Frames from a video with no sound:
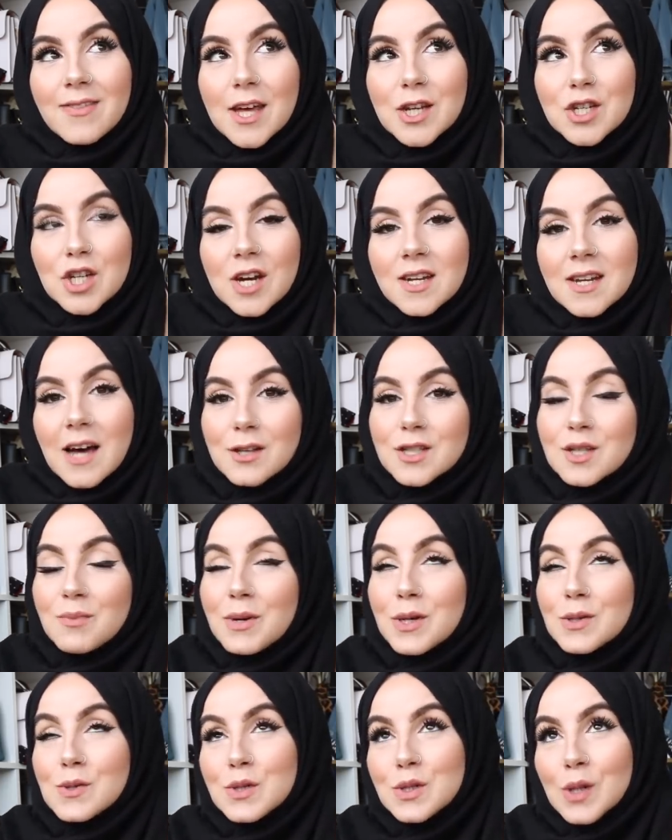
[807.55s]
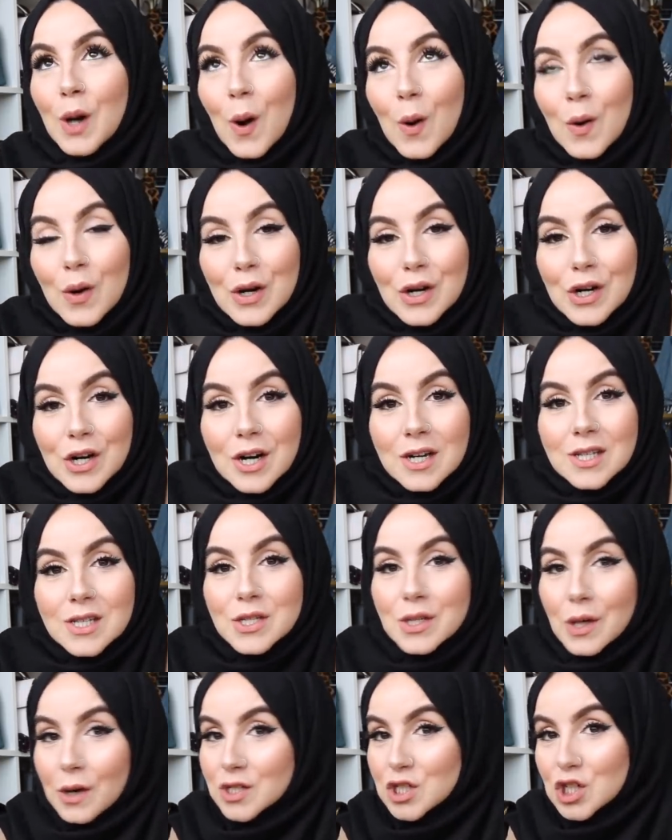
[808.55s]
they turned out to be so good,
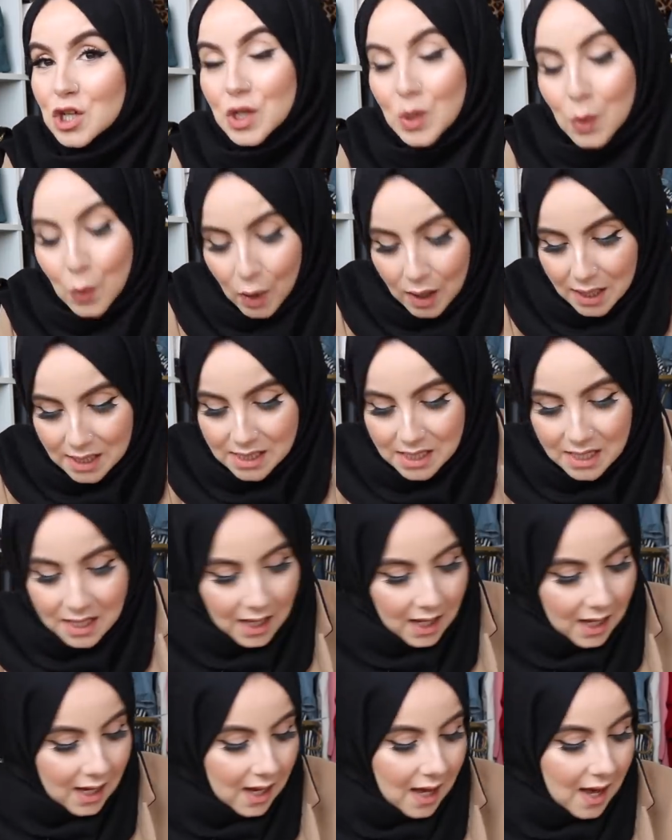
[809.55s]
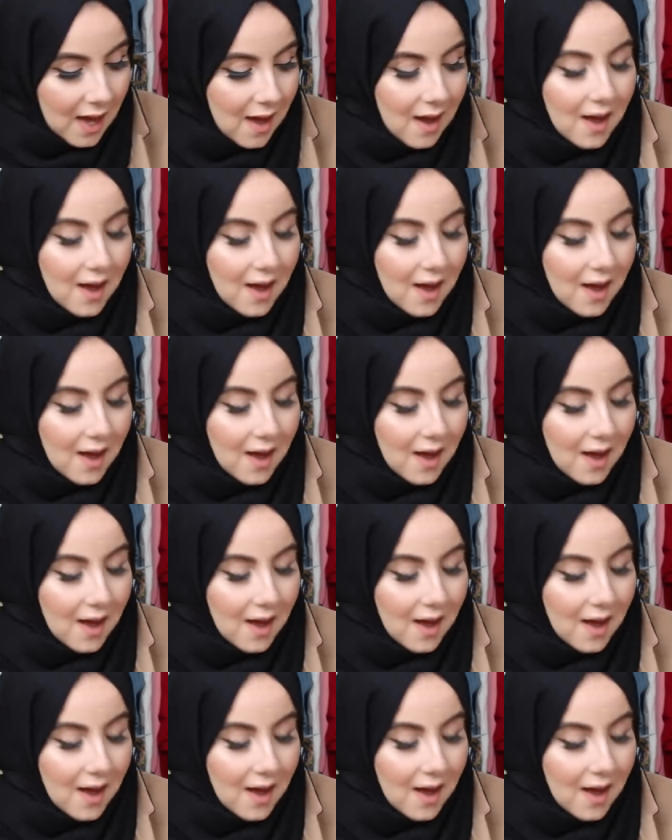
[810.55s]
such good quality,